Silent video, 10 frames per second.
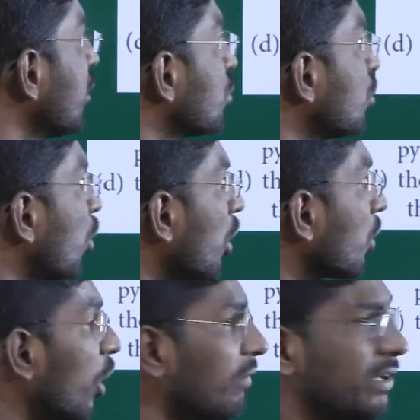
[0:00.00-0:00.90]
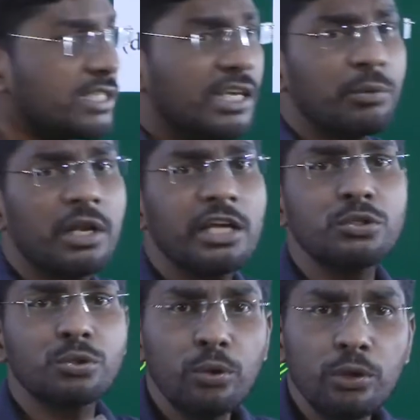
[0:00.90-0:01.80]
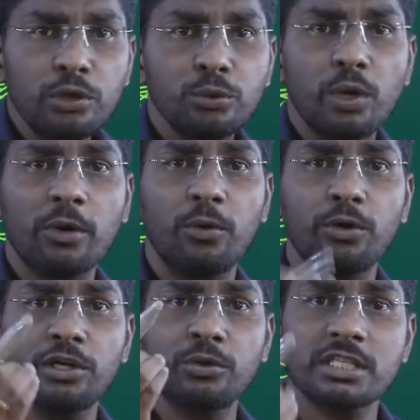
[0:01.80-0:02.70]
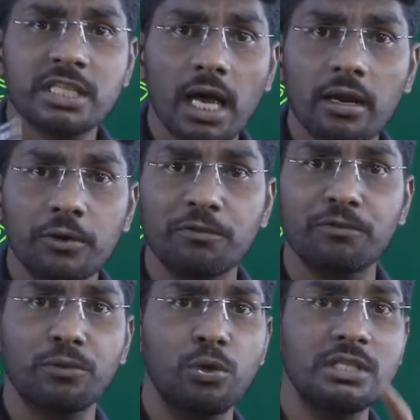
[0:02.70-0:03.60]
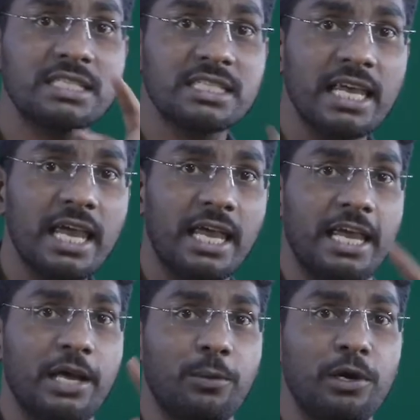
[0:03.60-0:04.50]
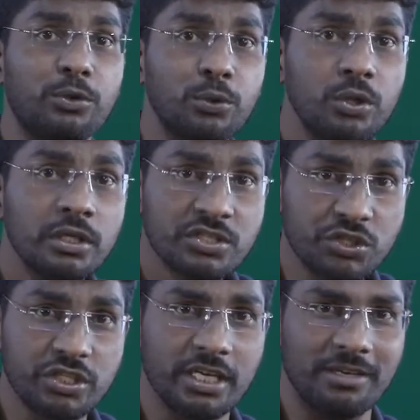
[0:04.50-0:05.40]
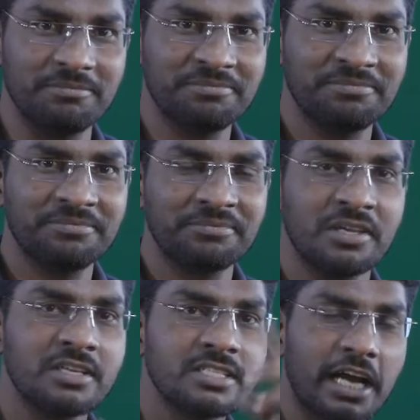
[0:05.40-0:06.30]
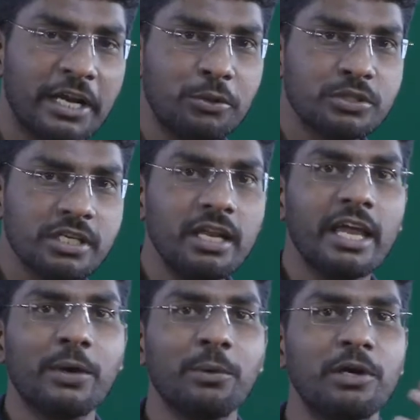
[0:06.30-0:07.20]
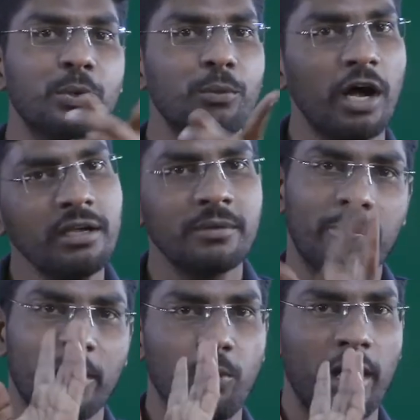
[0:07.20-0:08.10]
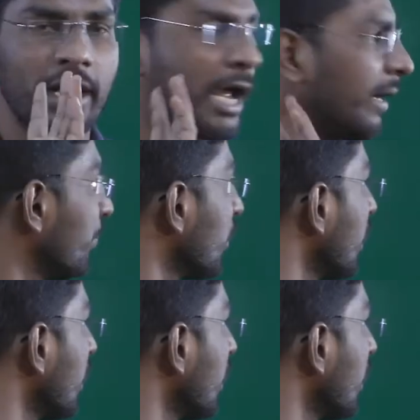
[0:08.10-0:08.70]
is not always equal. I told you, according to the Chargaff rule, C equal to G. Cytosine equal to what? Guanine.